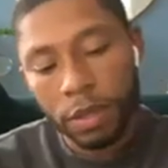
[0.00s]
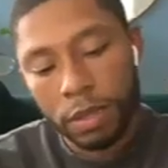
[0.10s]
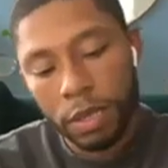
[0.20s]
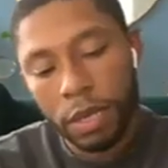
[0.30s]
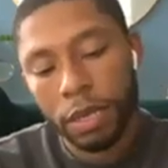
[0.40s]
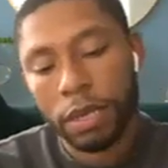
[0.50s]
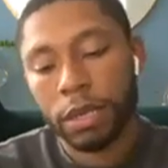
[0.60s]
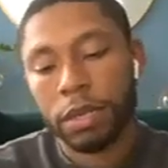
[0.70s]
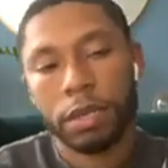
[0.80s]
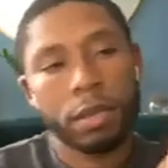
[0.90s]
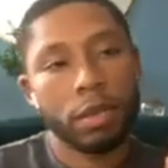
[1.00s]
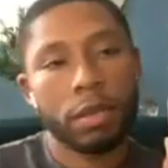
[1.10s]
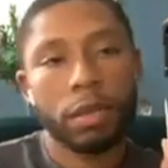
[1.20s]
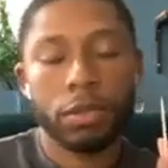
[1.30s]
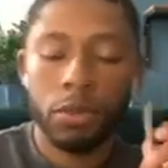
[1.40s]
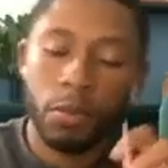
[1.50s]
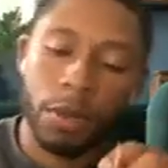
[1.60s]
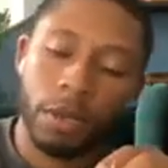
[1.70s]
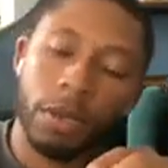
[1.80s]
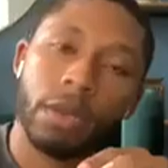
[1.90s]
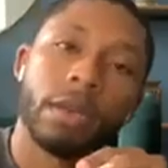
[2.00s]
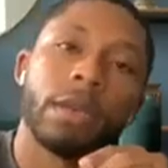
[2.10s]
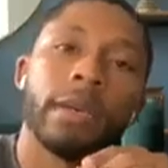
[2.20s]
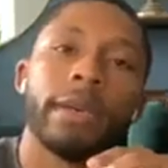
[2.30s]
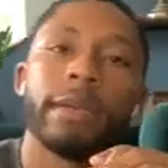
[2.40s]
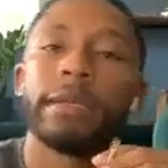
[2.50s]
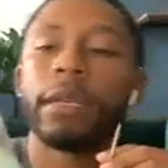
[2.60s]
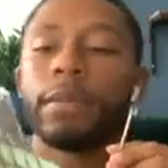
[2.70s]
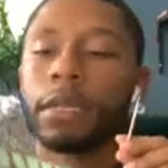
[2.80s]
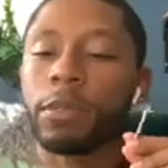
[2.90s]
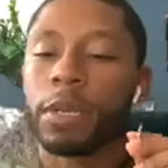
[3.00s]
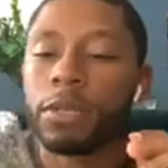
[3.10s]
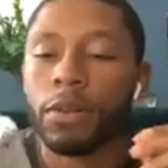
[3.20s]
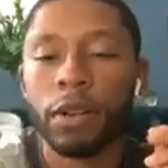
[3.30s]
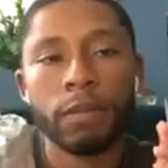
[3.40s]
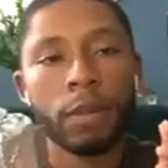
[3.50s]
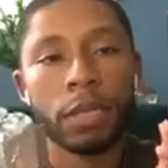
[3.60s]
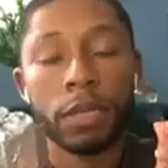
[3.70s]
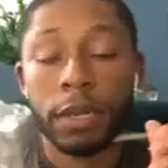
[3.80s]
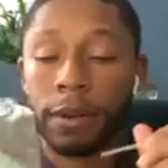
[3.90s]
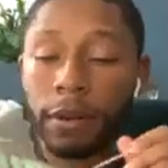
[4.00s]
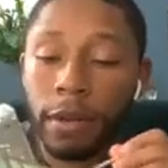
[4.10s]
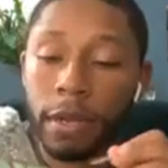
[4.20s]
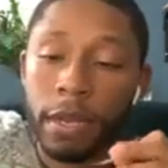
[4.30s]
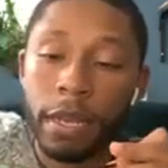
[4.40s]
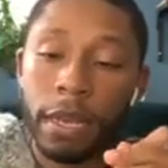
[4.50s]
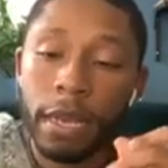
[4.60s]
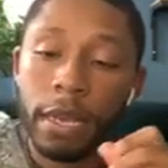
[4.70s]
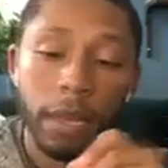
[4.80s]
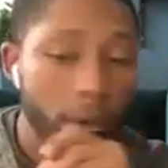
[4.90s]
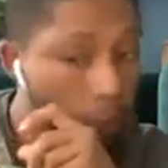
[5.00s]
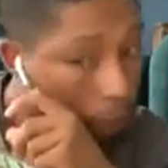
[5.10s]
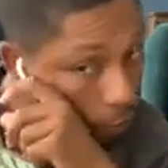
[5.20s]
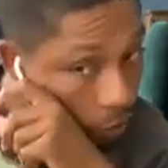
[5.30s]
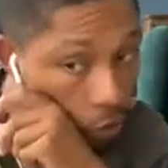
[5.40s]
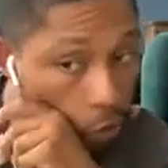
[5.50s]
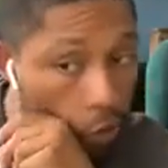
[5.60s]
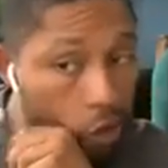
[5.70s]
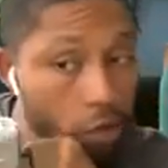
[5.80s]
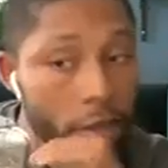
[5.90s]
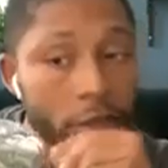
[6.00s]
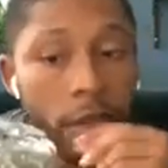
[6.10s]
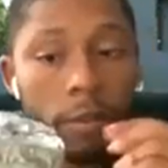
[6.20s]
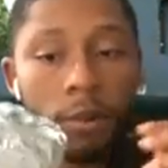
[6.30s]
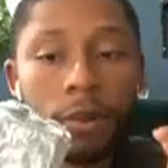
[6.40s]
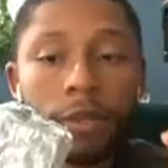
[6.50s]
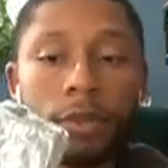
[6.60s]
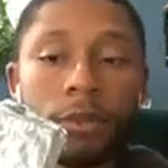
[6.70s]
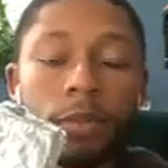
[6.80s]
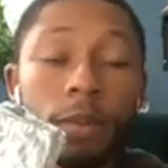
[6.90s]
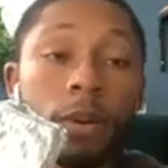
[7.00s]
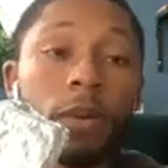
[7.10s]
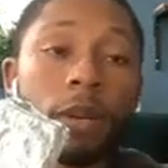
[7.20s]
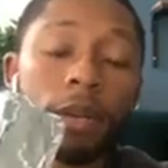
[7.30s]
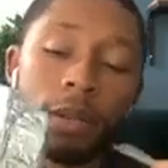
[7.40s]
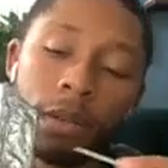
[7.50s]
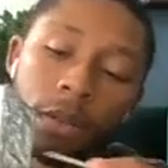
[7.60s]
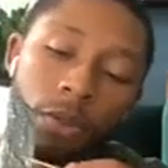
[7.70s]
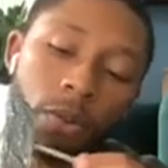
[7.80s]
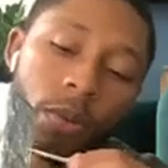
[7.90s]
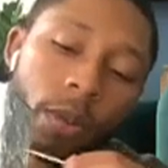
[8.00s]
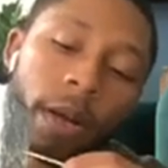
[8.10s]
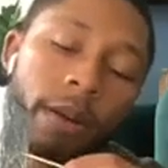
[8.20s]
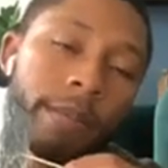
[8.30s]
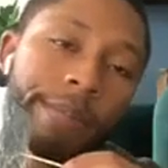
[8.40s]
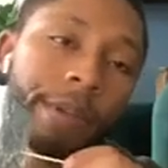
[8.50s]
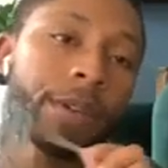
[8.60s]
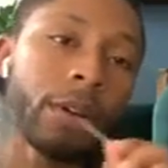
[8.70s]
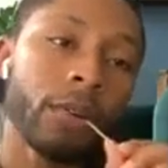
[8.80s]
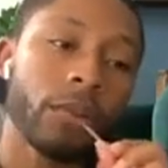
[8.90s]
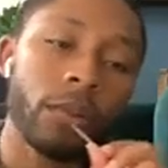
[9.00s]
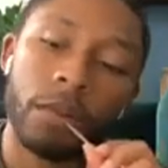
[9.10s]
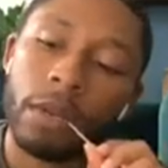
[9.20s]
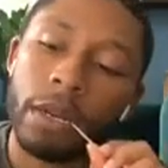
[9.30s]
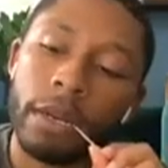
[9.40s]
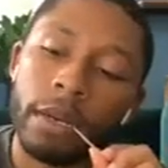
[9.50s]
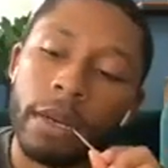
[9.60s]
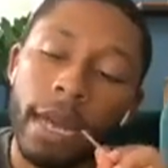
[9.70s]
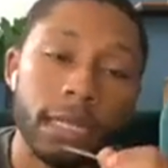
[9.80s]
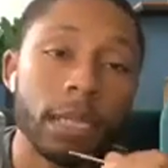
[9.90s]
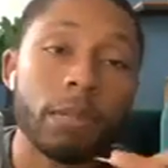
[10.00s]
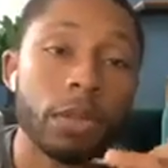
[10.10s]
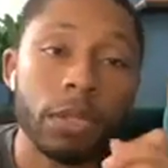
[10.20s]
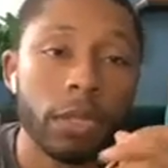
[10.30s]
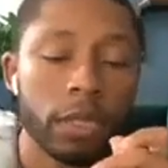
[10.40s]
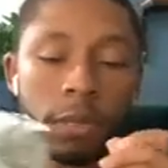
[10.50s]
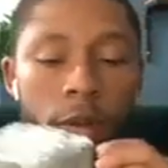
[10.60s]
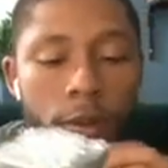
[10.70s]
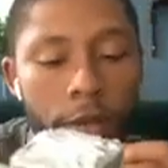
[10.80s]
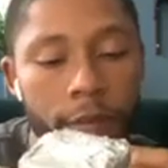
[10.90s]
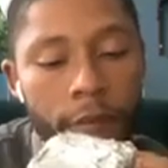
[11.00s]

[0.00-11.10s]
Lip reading: take a toothpick, take my spacecraft bus here, and what I'm going to do is I'm going to poke through the bottom, but don't actually push in, just poke it,